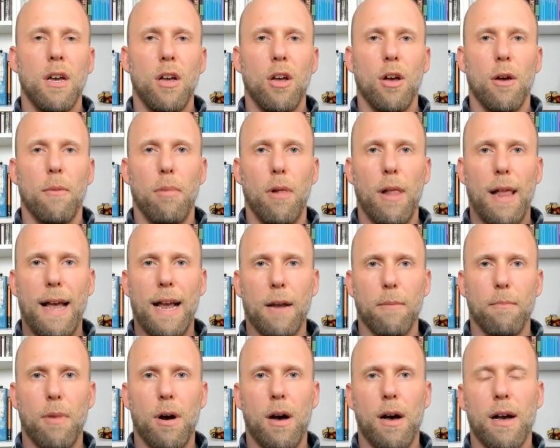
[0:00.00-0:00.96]
a
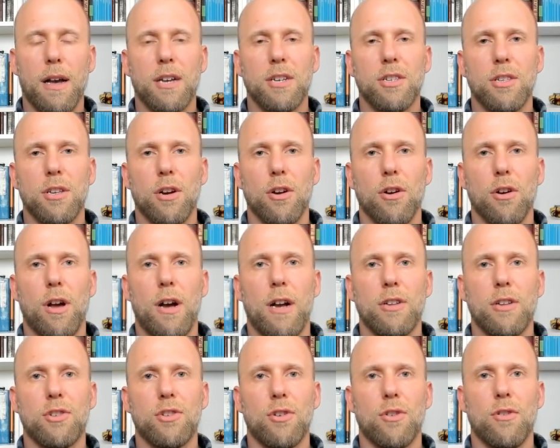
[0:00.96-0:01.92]
black box that you're
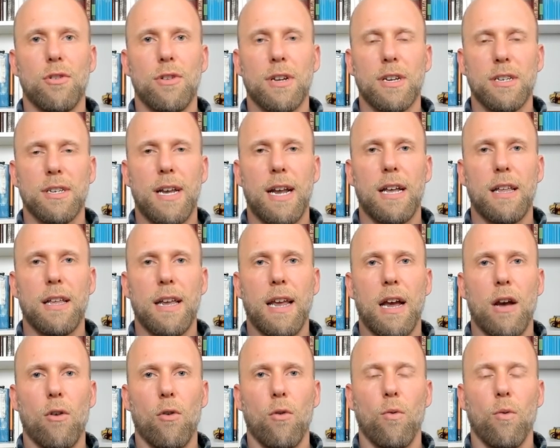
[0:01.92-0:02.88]
not certain exactly
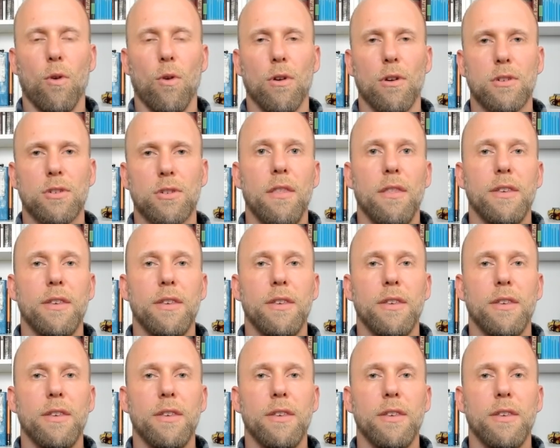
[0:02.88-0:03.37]
how it works.